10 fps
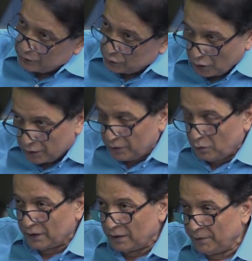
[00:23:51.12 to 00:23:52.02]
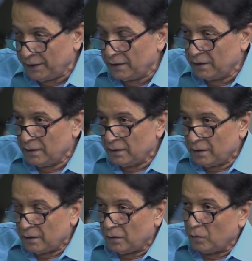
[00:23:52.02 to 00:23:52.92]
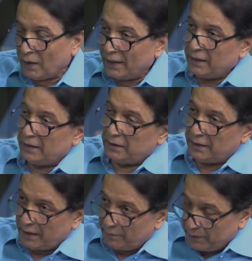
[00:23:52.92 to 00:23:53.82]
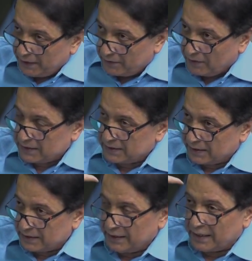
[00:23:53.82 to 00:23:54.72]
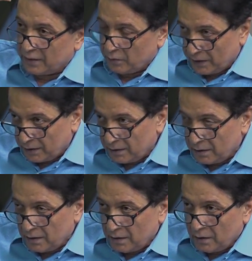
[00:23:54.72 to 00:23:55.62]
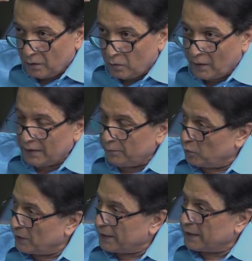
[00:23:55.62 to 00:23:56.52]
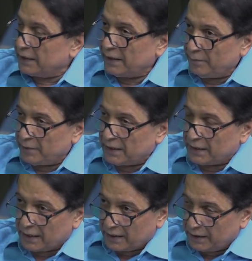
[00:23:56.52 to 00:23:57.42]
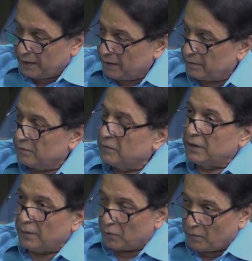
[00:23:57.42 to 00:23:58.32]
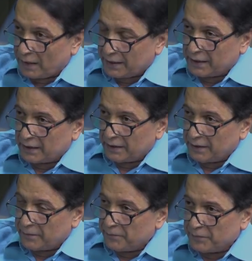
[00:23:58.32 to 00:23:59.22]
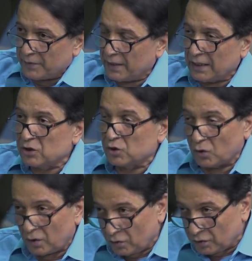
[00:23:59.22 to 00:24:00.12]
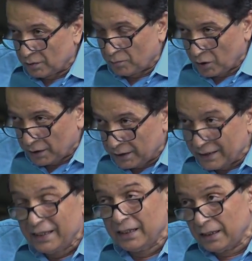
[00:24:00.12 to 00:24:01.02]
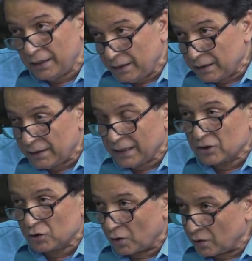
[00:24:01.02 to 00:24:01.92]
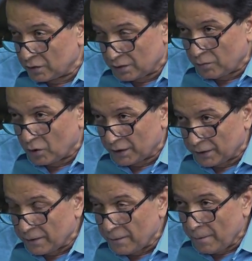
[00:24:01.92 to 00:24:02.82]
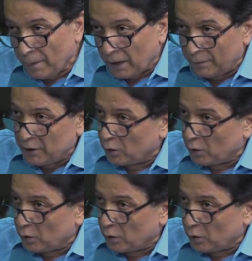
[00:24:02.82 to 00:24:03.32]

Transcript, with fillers: a shot, you tell me, when they have been transgressing at will, when politically, militarily, diplomatically, they are strong on the border, legally, they are strong on the border. I mean,